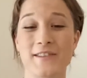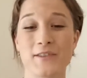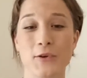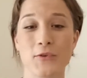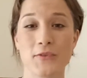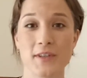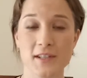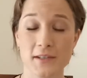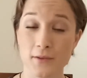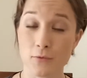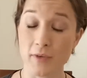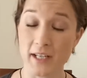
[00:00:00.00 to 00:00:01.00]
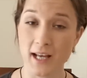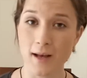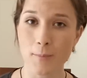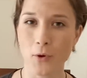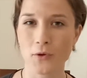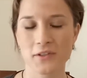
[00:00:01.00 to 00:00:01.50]
so this is the
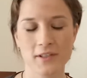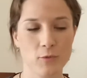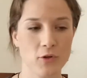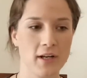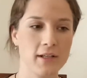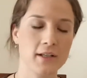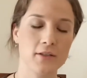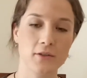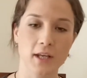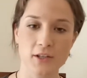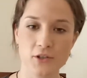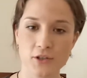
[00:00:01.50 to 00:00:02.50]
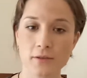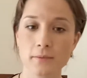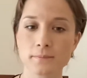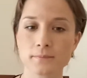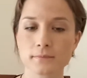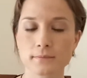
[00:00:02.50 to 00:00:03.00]
recap on democratic education.
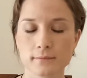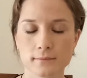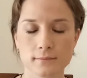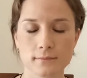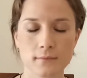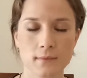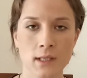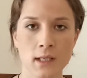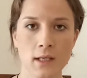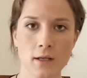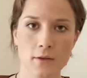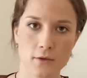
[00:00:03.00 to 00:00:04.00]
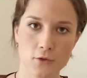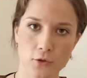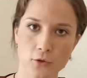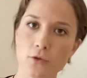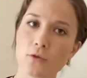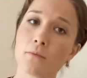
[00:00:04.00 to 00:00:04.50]
The
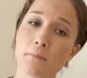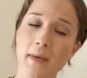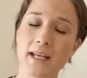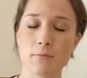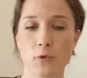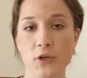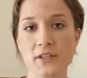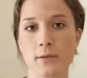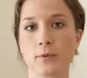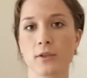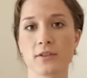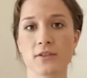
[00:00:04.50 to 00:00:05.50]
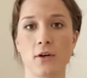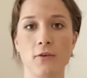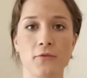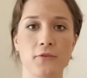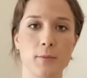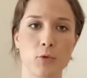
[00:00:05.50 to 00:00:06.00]
two main principles
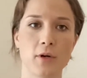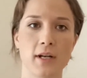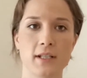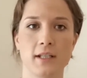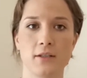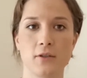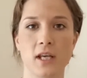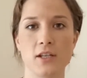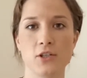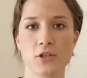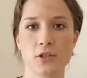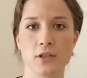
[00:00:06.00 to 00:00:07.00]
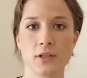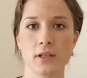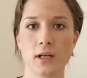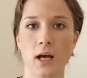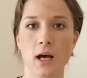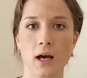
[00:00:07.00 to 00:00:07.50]
of democratic education
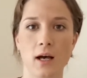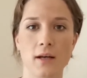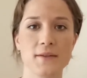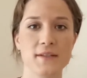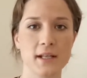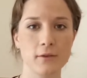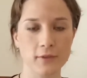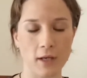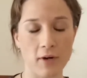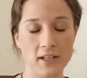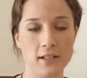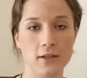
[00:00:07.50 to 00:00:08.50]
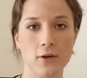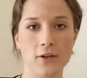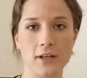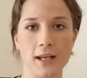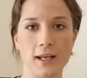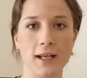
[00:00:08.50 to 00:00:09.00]
are self-directed
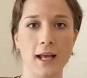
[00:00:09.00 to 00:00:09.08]
learning